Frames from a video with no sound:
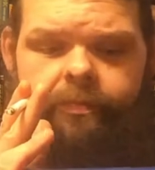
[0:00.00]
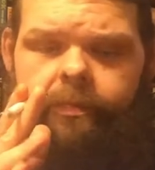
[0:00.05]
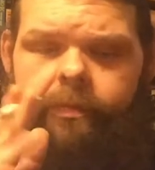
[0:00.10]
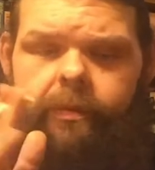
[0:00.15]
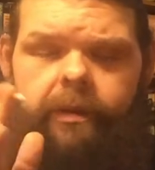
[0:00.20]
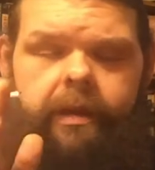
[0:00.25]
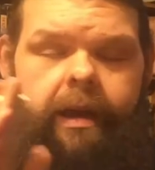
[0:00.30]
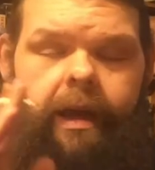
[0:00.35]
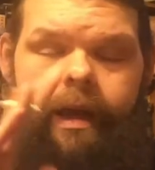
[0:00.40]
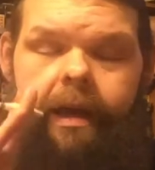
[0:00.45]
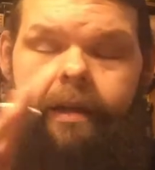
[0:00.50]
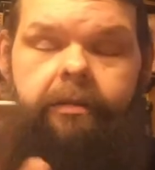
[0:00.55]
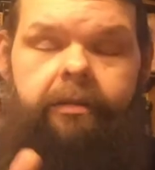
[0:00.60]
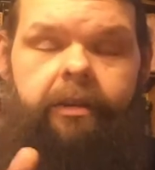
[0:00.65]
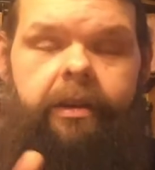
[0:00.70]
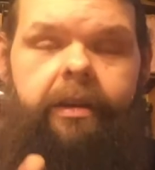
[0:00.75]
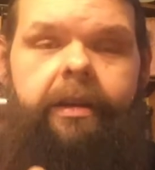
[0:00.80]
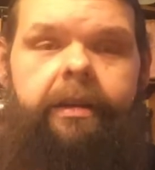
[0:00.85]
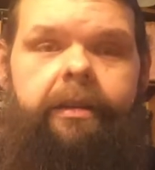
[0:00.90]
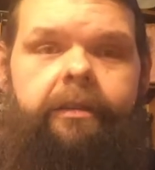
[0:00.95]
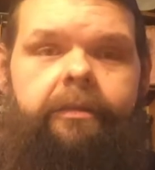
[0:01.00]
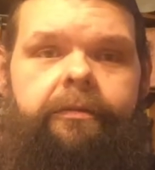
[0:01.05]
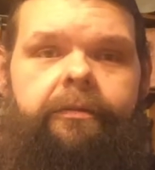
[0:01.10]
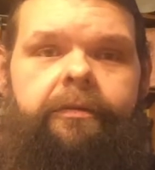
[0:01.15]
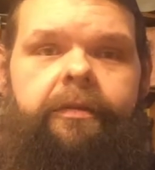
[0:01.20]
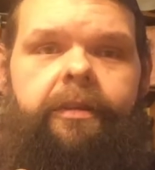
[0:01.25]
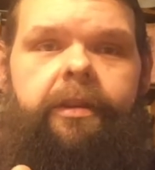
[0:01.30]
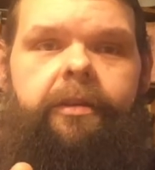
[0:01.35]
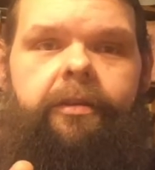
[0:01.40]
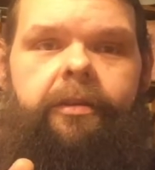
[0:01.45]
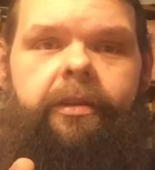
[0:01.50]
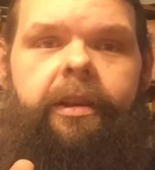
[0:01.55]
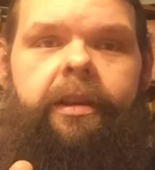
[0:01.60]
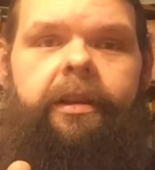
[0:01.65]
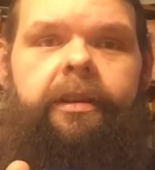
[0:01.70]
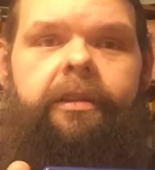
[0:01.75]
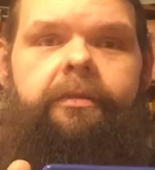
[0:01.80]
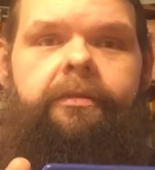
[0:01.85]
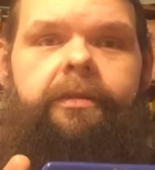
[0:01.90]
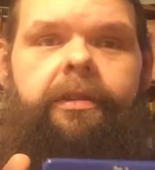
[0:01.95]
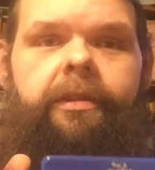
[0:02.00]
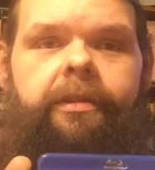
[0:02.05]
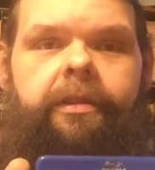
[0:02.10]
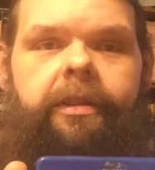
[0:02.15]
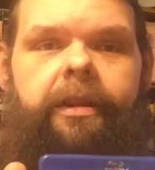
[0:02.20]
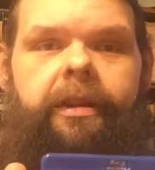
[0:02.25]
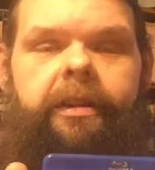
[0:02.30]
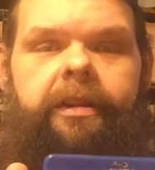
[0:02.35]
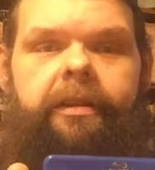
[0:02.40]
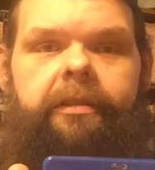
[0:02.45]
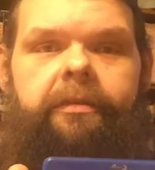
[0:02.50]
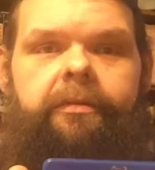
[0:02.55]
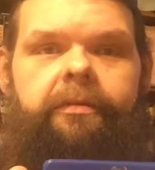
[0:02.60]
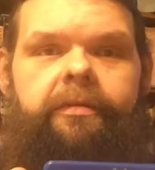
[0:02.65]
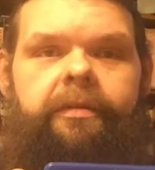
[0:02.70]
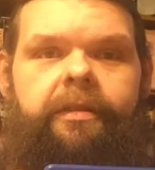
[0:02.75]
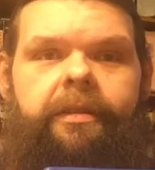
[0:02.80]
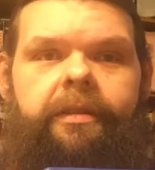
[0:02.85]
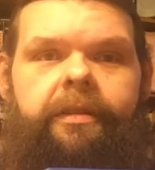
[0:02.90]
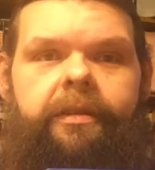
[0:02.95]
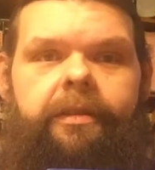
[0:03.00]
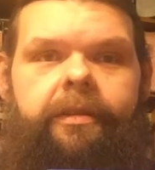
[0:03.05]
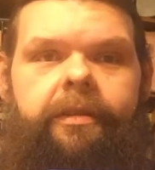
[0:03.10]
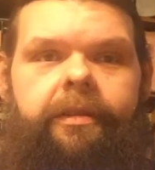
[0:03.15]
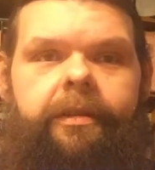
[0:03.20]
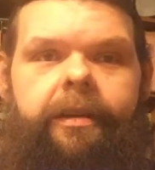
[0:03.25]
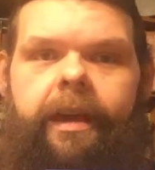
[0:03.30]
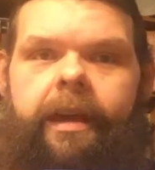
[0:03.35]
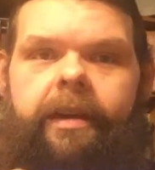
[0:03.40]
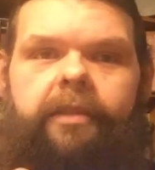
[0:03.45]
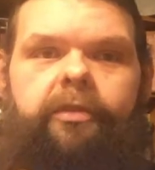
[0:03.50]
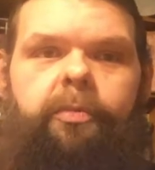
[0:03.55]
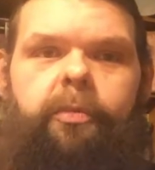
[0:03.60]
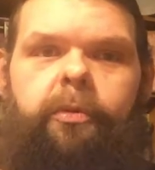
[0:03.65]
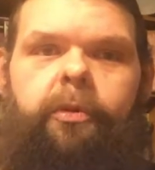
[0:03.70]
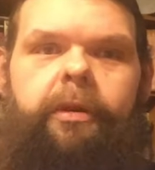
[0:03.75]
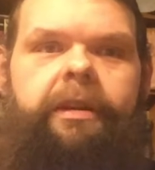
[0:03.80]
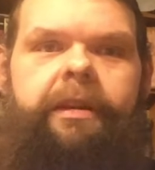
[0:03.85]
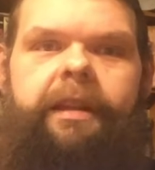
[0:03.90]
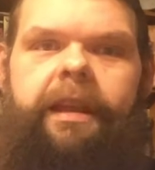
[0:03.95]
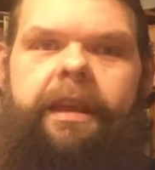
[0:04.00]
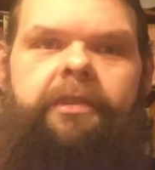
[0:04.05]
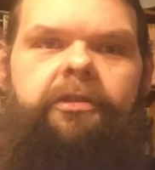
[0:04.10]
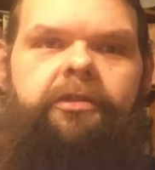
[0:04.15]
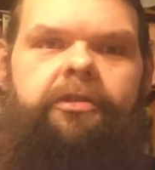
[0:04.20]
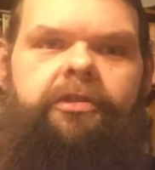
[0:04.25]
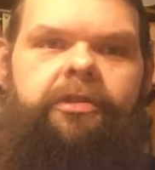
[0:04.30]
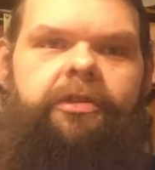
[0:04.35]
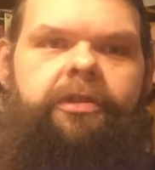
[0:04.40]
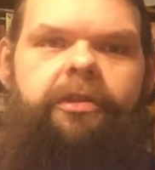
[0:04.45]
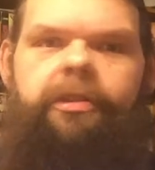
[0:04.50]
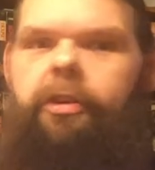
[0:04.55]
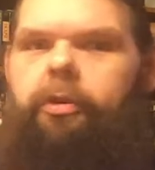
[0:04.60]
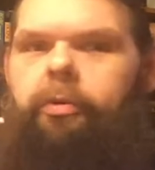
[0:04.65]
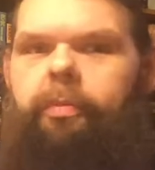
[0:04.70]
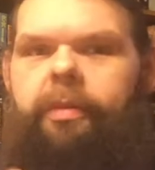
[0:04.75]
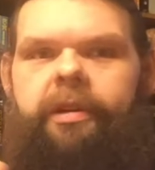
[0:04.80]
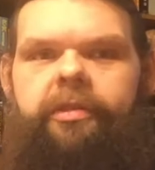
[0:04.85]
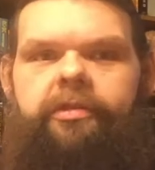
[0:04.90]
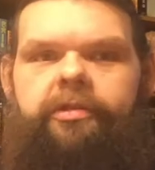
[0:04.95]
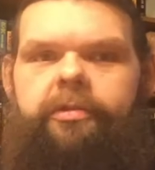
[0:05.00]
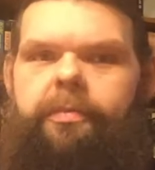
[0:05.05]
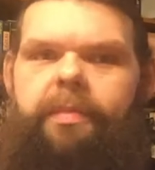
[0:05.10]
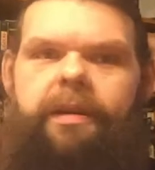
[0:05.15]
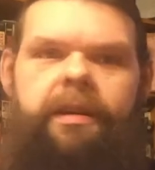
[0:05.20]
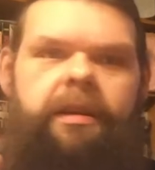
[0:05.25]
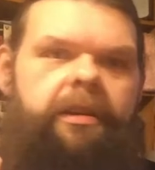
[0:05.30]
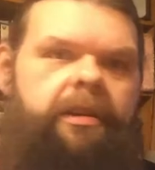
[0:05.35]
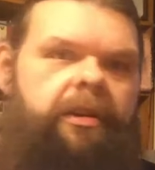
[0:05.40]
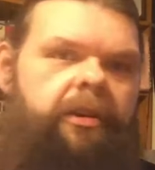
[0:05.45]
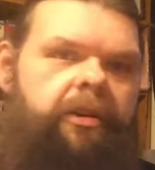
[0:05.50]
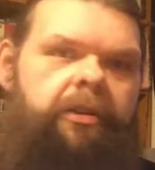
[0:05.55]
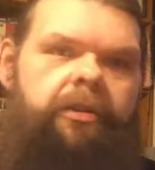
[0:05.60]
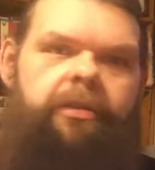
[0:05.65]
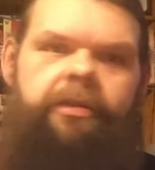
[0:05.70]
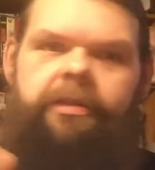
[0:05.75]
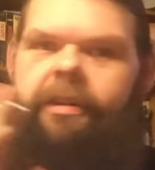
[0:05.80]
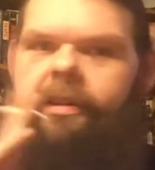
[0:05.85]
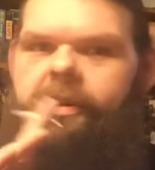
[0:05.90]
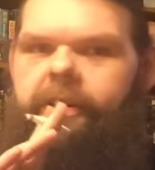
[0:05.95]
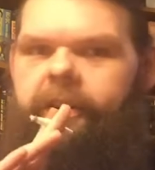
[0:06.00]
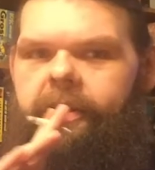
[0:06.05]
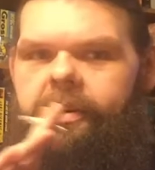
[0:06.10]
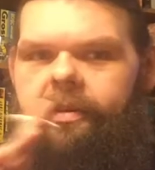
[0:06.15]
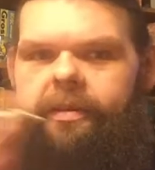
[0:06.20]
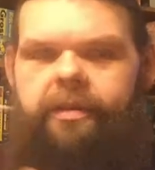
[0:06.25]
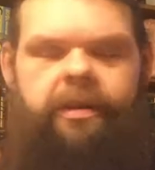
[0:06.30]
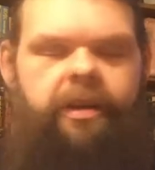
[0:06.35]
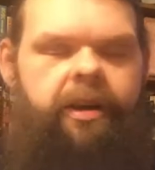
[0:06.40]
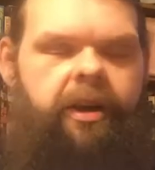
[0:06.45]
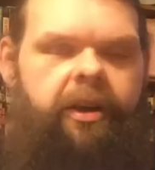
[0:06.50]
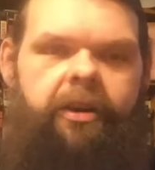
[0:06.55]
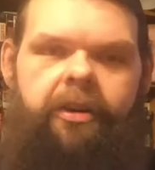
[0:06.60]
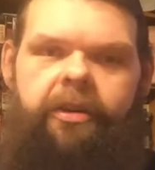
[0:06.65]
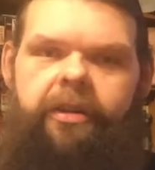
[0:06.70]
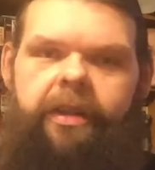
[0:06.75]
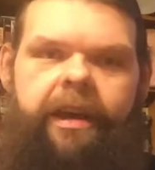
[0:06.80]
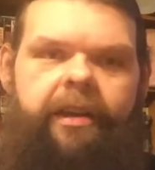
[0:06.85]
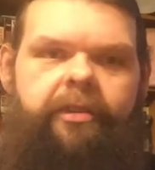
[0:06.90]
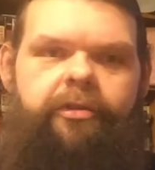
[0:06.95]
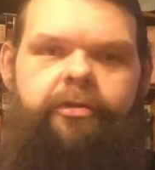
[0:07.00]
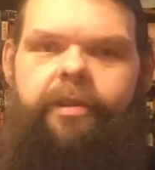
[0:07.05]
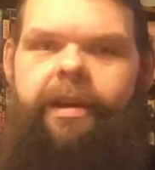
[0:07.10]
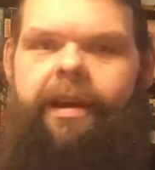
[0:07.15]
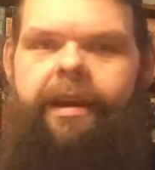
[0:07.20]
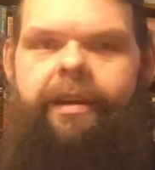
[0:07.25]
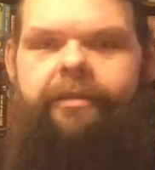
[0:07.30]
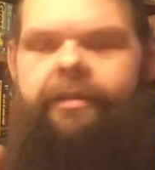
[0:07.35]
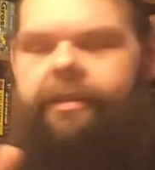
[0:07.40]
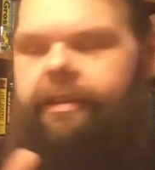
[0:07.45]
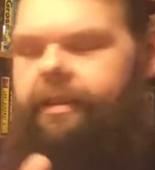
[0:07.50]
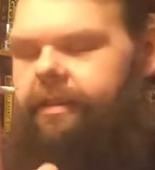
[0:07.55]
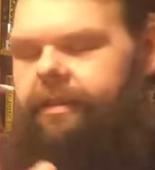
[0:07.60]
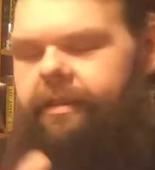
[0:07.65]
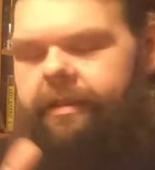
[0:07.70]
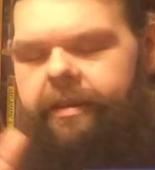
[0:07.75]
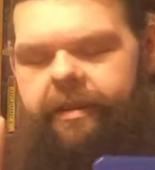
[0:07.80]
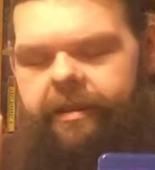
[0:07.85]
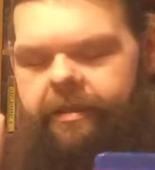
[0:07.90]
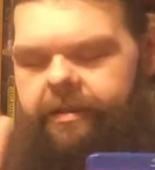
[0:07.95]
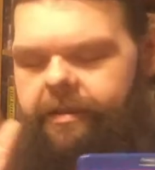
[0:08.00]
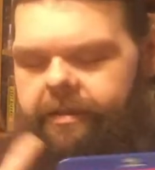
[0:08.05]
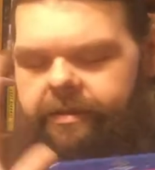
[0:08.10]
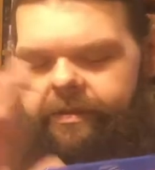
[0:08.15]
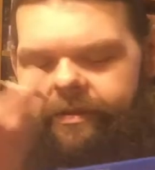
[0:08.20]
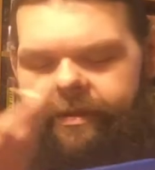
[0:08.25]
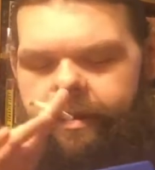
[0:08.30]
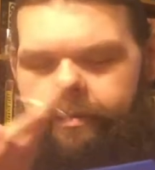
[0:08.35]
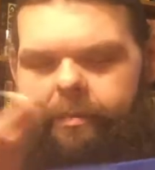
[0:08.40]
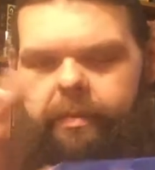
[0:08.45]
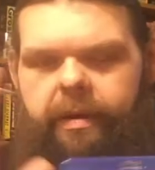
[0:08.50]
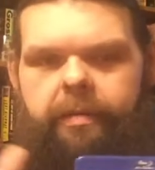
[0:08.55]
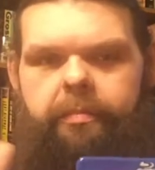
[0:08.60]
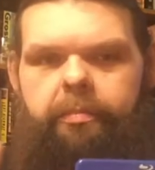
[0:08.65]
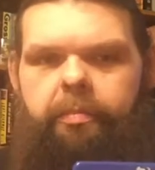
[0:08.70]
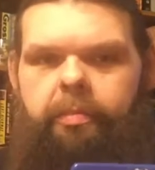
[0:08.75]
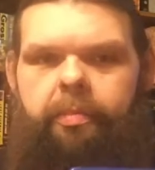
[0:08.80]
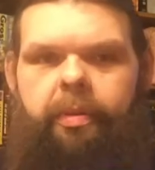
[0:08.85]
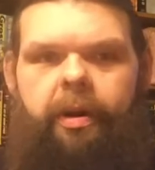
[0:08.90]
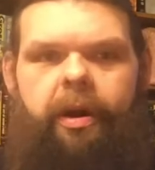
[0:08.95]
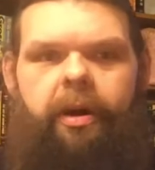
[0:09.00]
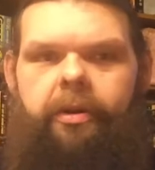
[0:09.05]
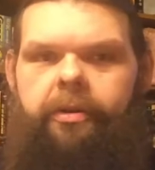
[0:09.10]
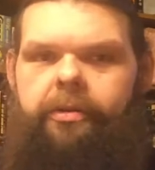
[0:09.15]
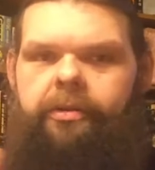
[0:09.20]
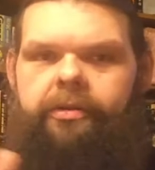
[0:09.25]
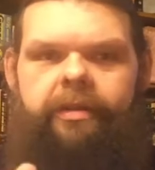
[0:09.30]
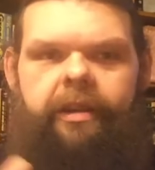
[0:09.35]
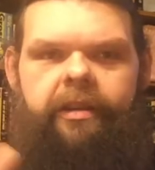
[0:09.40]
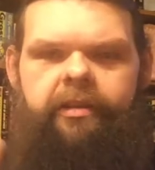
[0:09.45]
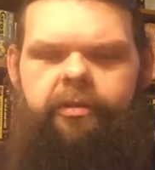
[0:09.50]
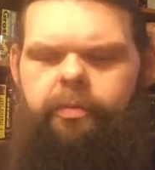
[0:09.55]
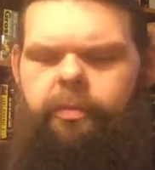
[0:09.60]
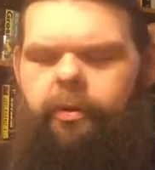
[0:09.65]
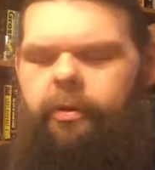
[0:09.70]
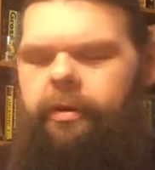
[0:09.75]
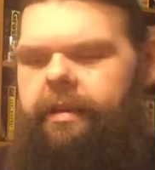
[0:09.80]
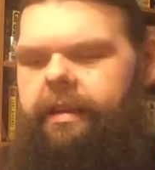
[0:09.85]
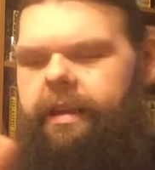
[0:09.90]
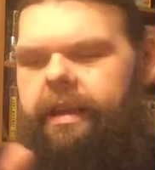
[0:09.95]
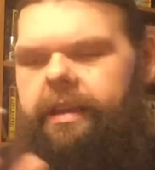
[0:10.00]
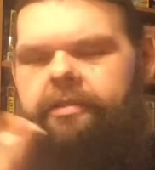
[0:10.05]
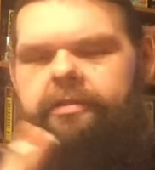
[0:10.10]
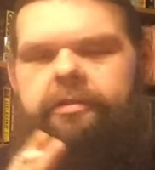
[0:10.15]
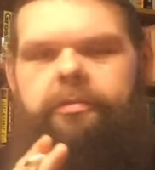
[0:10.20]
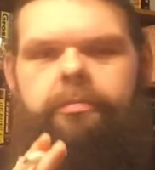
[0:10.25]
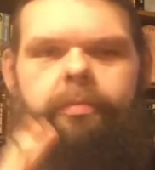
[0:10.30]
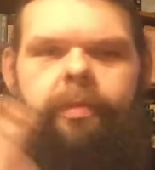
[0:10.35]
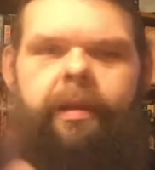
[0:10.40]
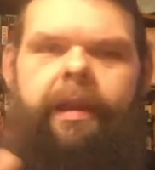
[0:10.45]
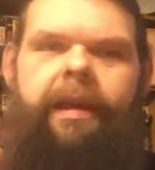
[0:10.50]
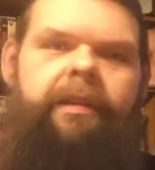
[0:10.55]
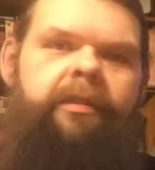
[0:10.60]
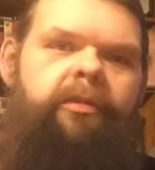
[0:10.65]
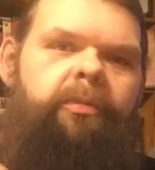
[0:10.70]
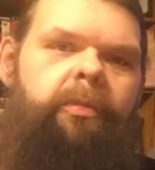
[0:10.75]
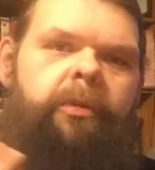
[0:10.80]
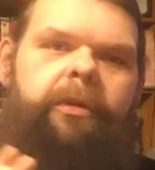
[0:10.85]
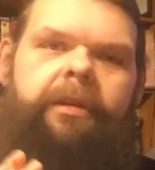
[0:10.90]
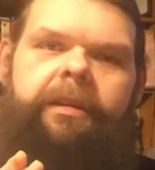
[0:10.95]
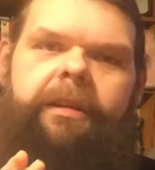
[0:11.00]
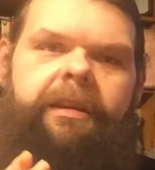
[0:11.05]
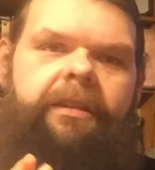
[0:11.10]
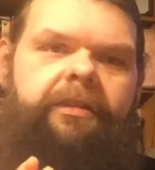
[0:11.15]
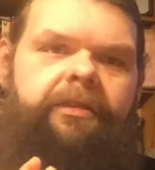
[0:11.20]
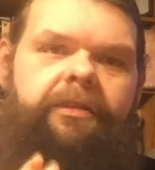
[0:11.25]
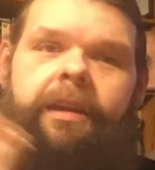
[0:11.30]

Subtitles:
I love, love, love exploitation, low-budget B-cult, all that drive-in, that big ball, sexploitation, blaxploitation,